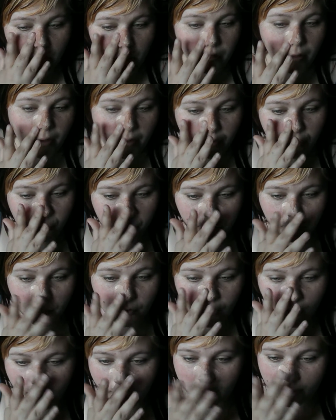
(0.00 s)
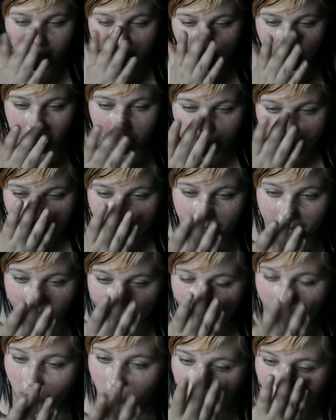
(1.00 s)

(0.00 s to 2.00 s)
that is fine by me,